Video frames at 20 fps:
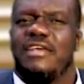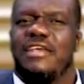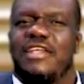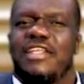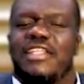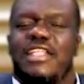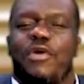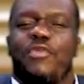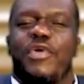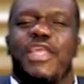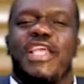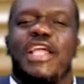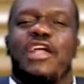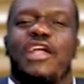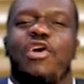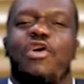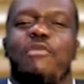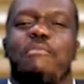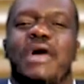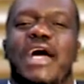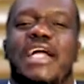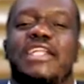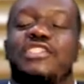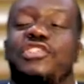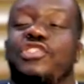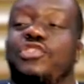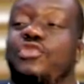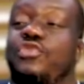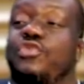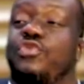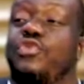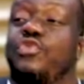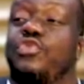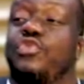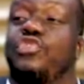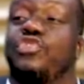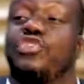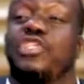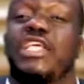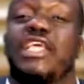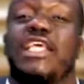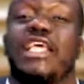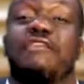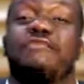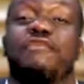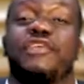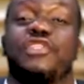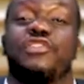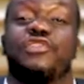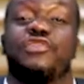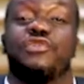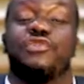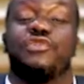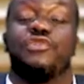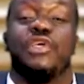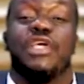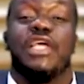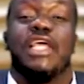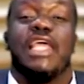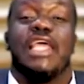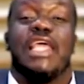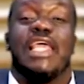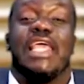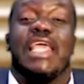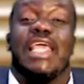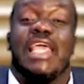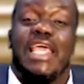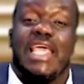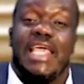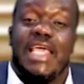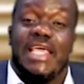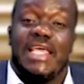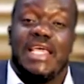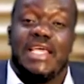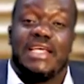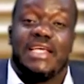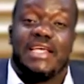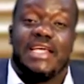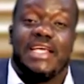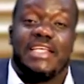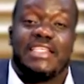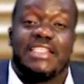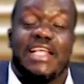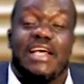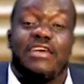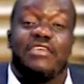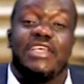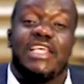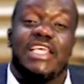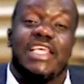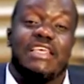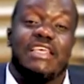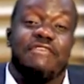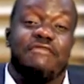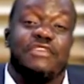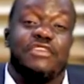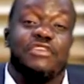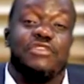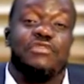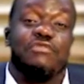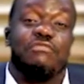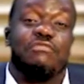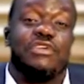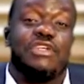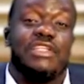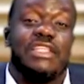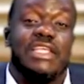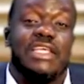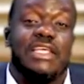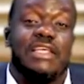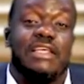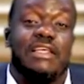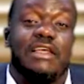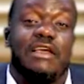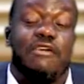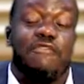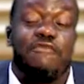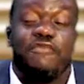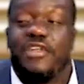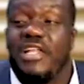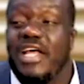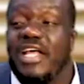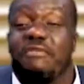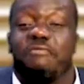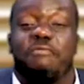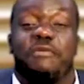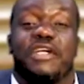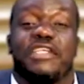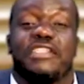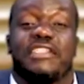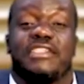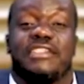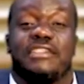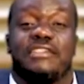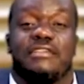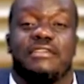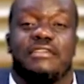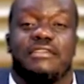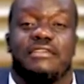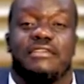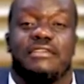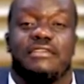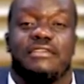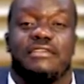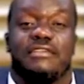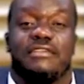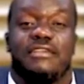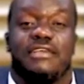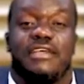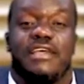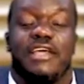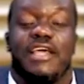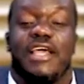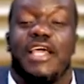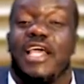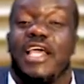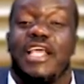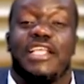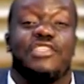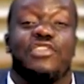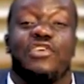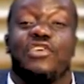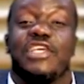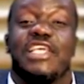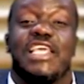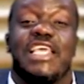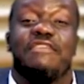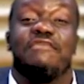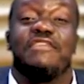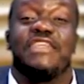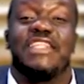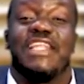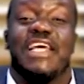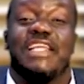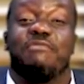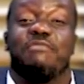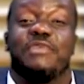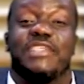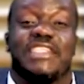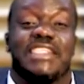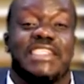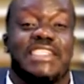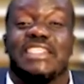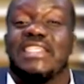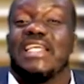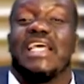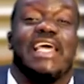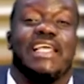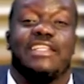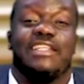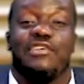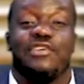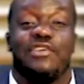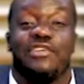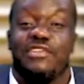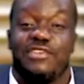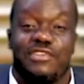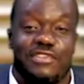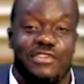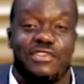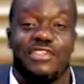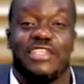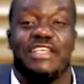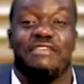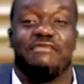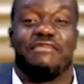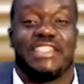Now, when he commands you who to give it to, he is now giving you money for that person. He is not giving that person tithe. God does not give